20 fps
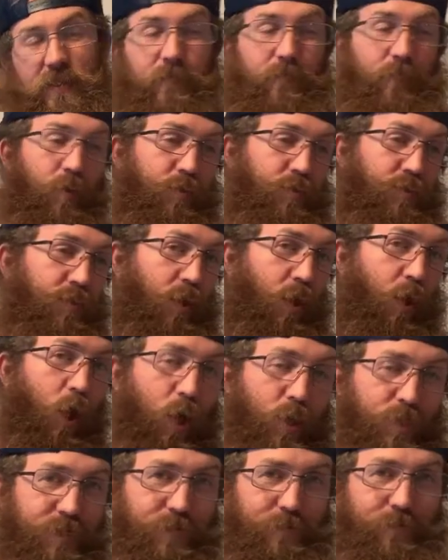and the most
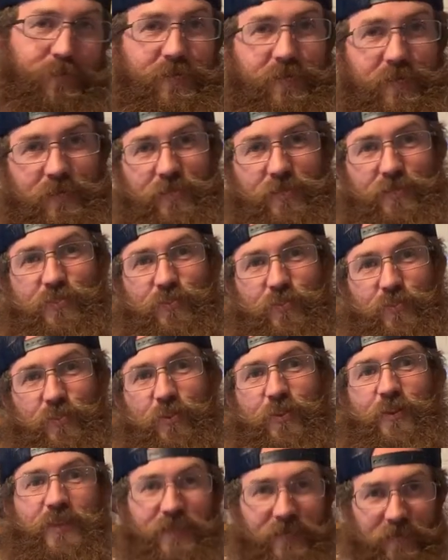awesome thing that sold
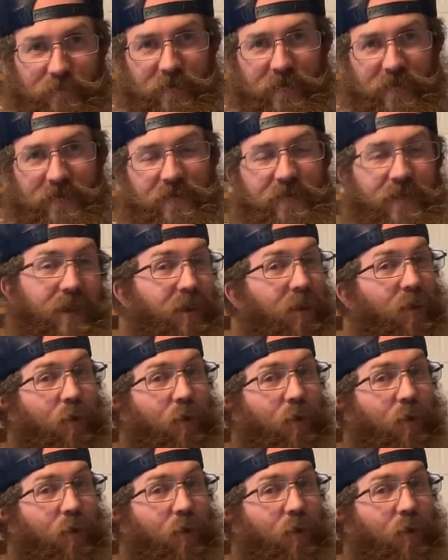on eBay,